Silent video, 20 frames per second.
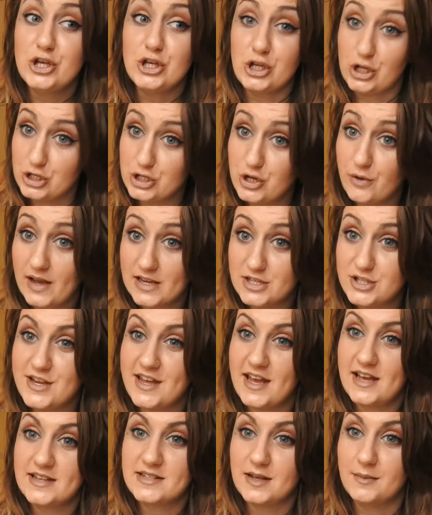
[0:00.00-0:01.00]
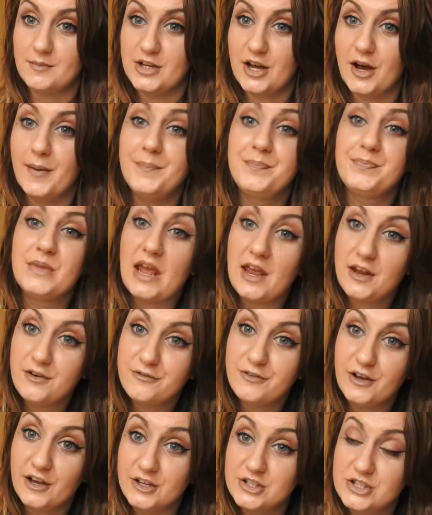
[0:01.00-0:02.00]
You do actually get some done
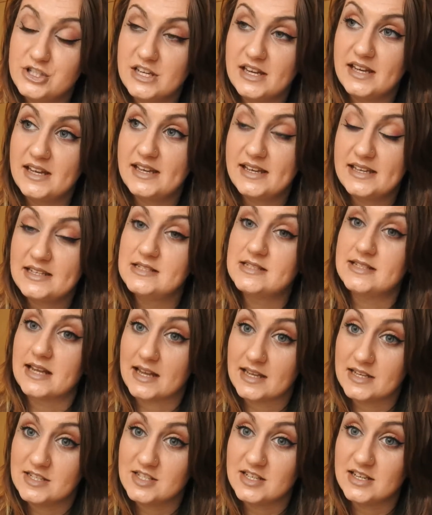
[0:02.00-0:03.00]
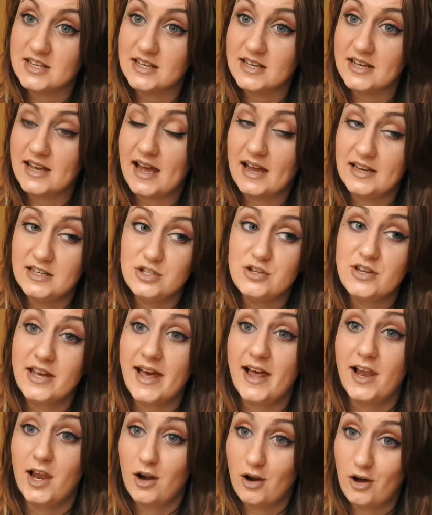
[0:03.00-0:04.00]
in first year, in second year, and you
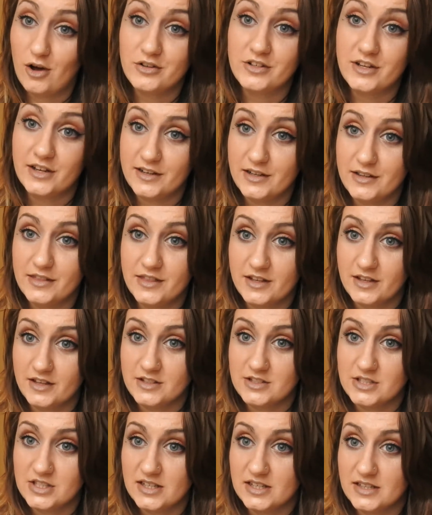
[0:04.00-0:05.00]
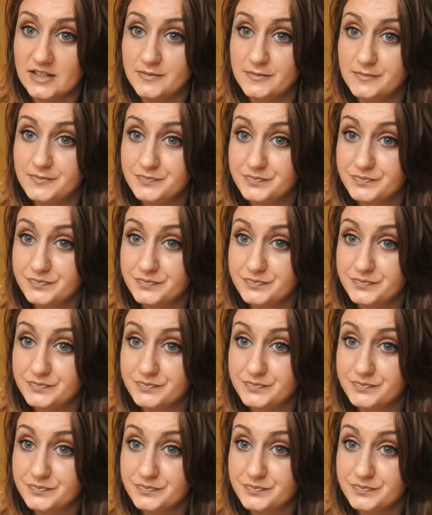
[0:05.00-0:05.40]
get a lot done in third year.